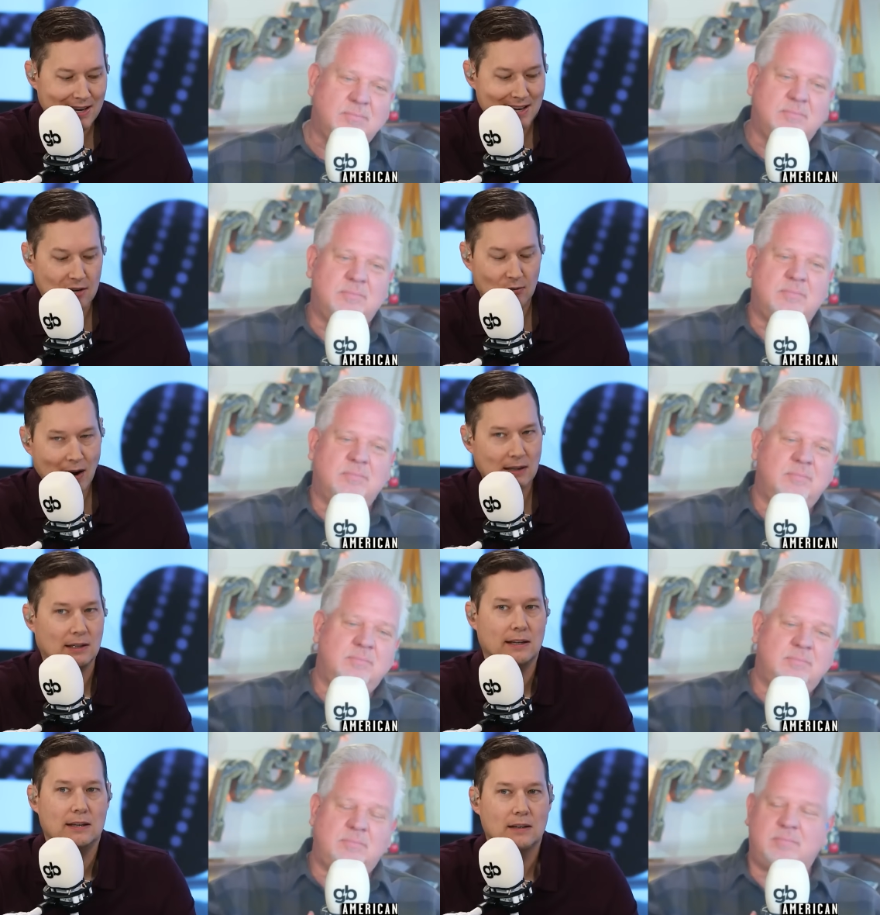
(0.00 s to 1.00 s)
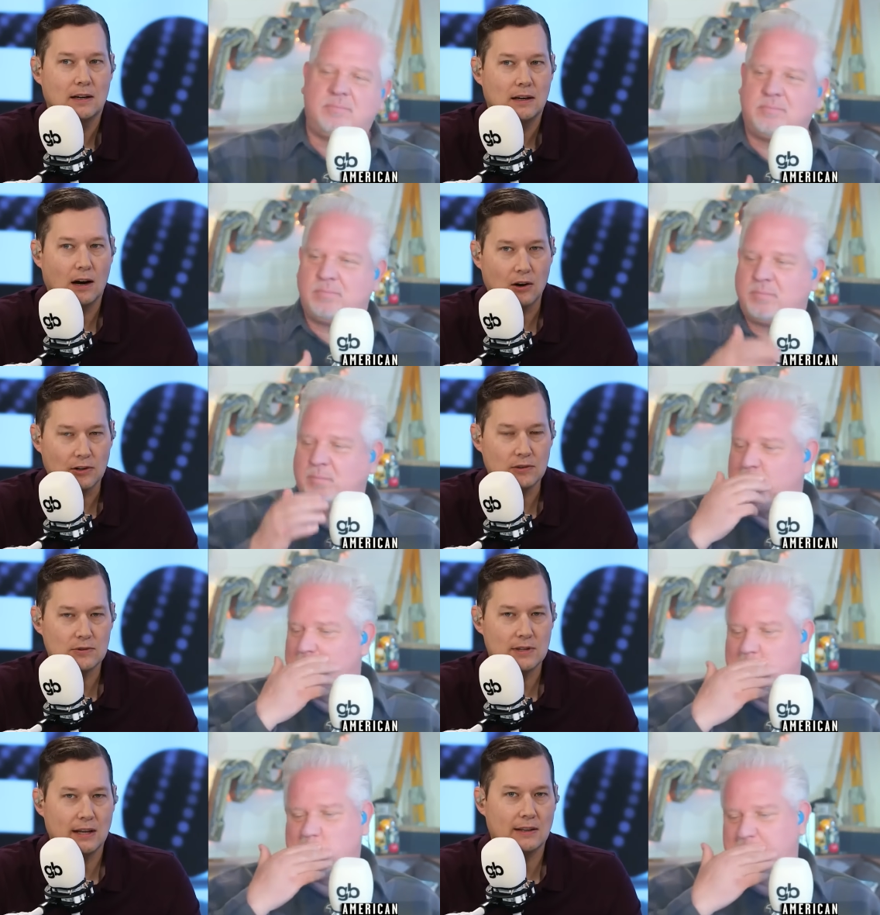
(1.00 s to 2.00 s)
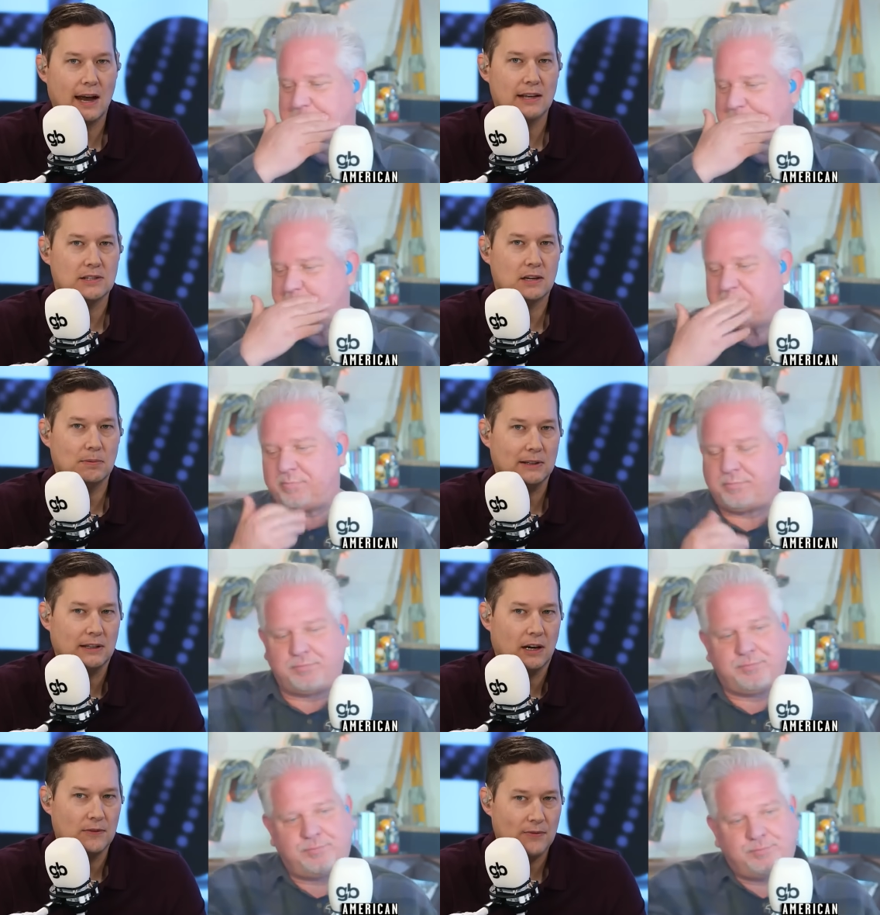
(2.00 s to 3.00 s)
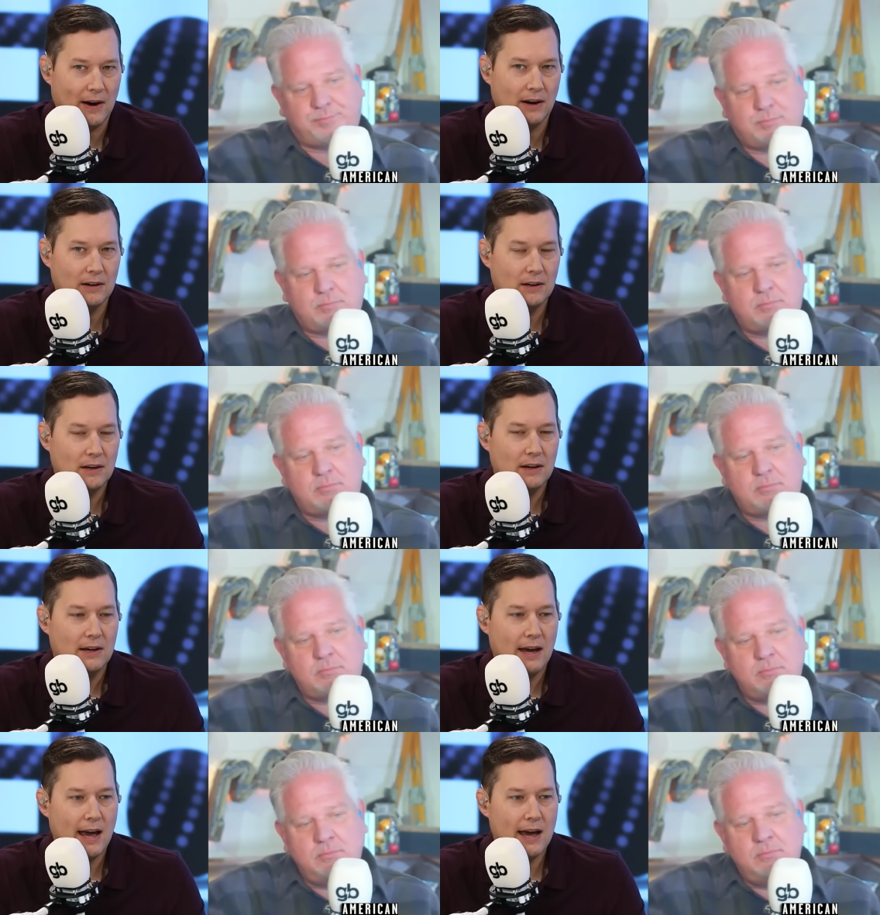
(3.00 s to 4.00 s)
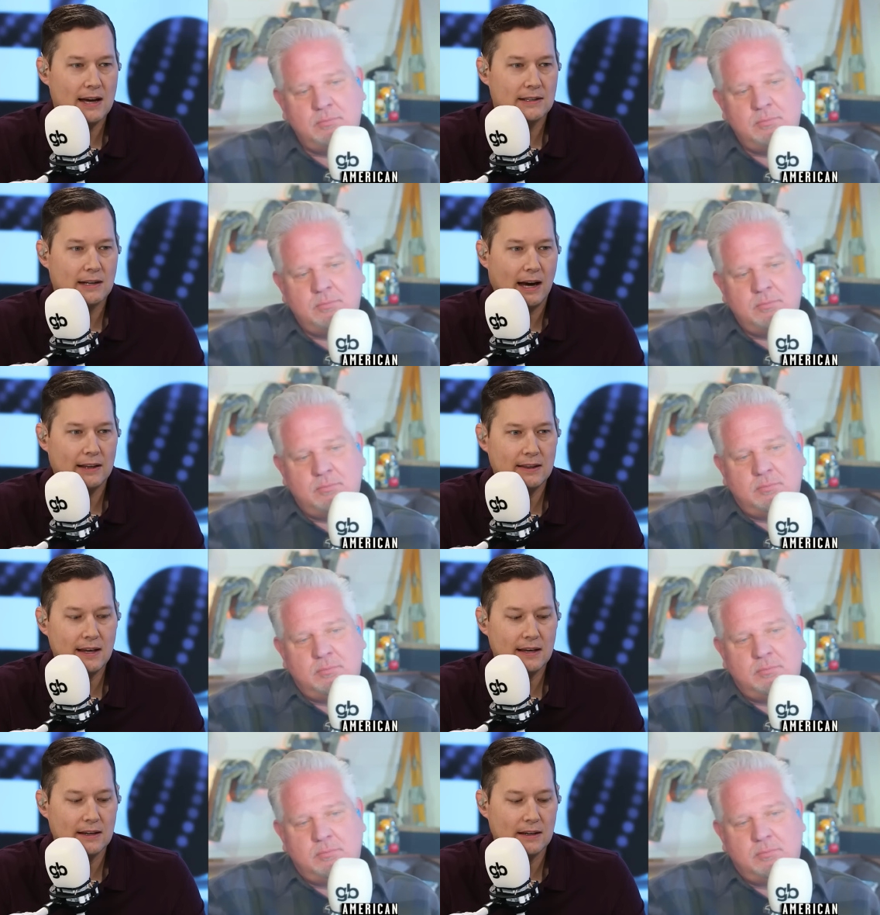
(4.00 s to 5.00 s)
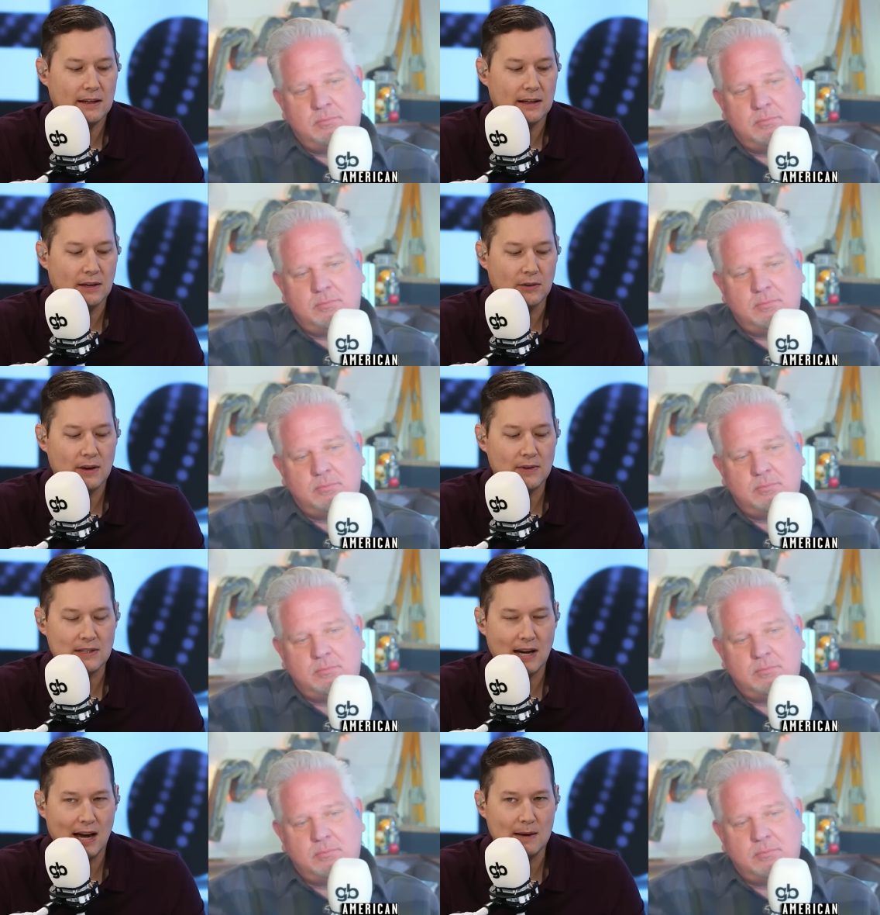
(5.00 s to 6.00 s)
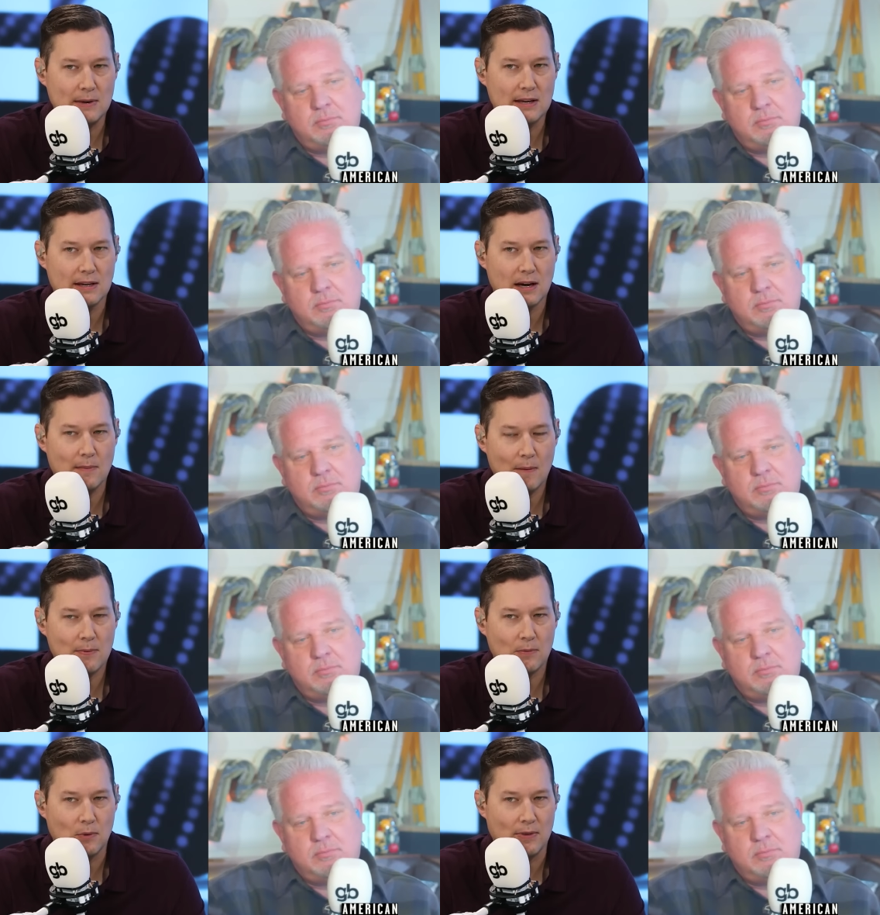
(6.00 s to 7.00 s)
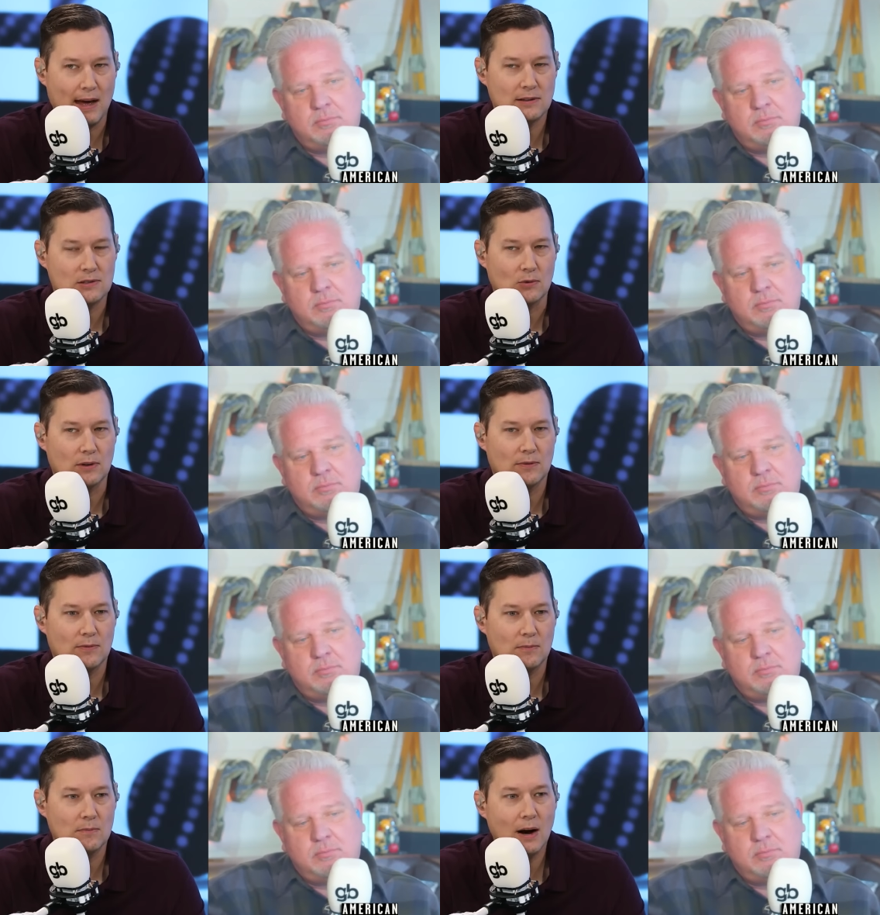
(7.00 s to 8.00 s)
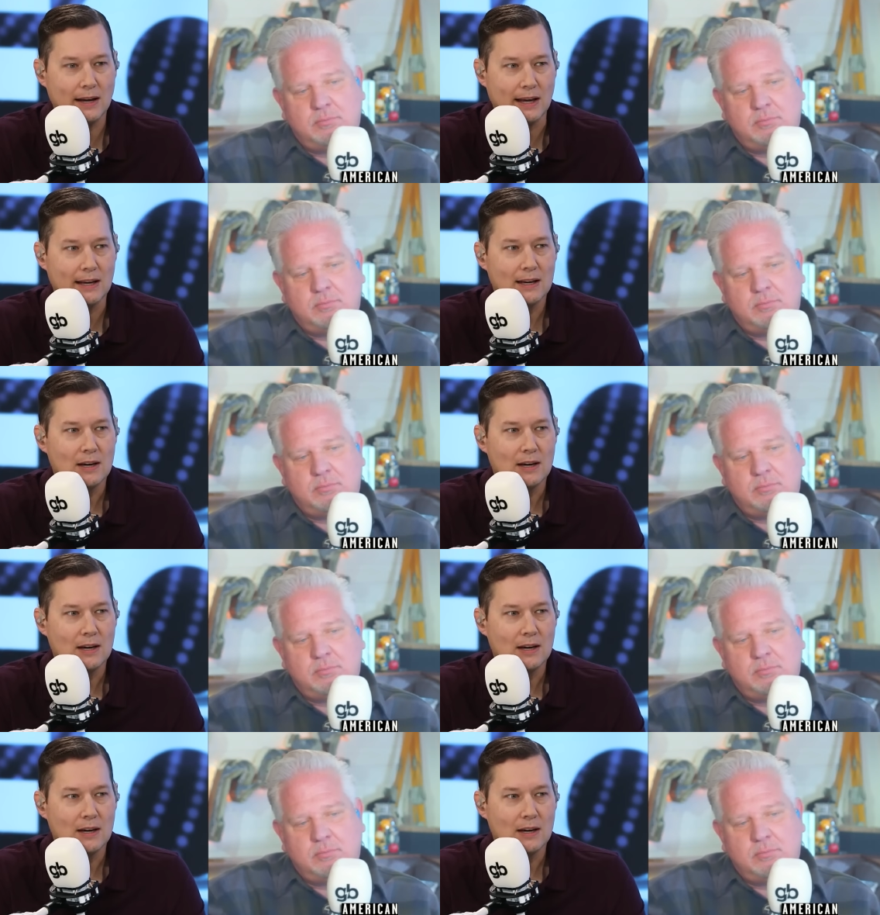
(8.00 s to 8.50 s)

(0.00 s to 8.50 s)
Speaker 1: He correctly argues that that is completely unfair. And I think, you know, given time, he could come up with that sort of money.